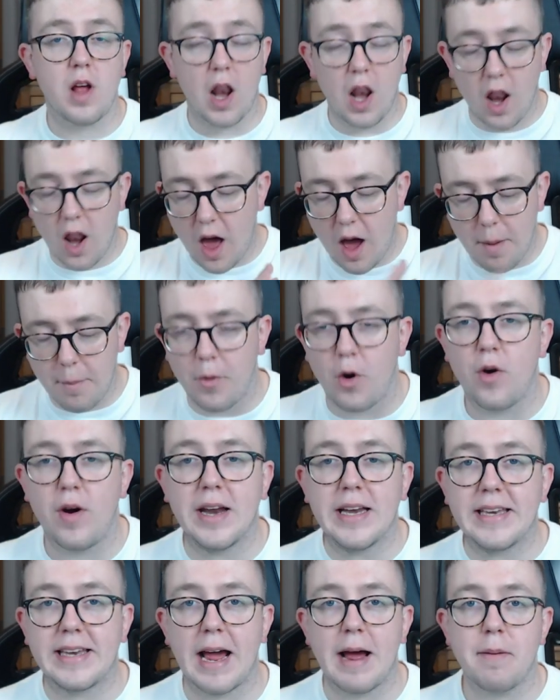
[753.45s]
a lot more
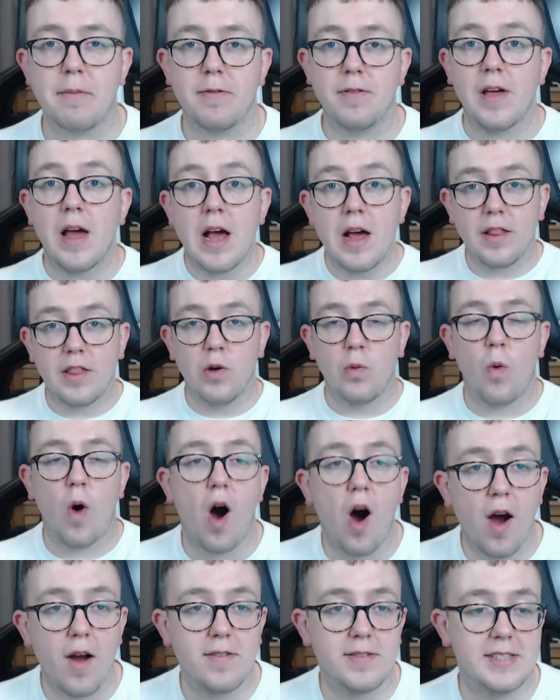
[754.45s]
in depth than what
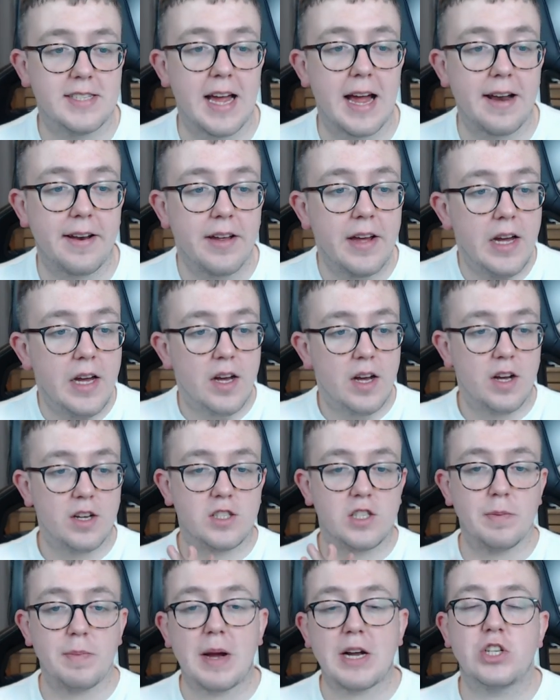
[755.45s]
I've said. Uh,
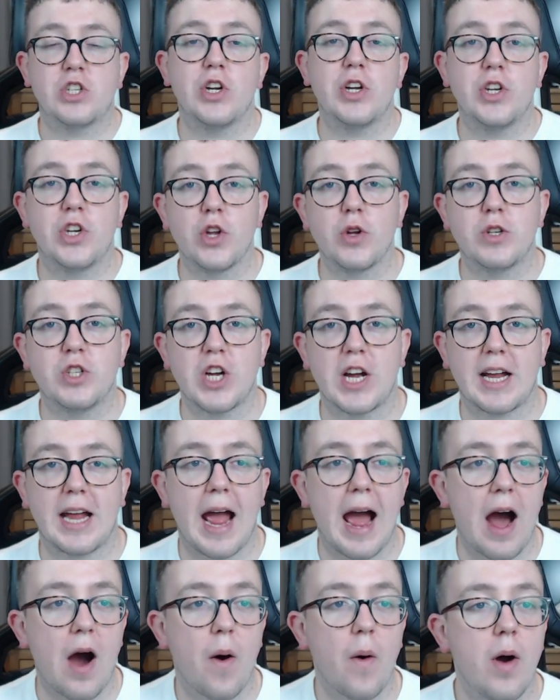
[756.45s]
so make sure you do check
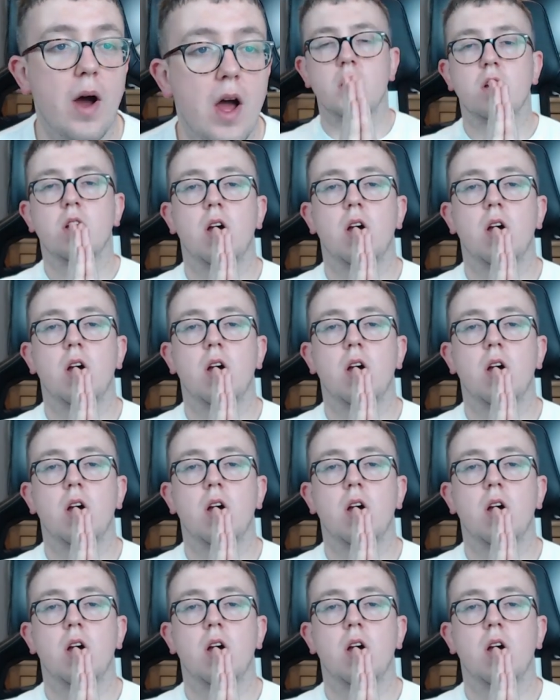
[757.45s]
it out.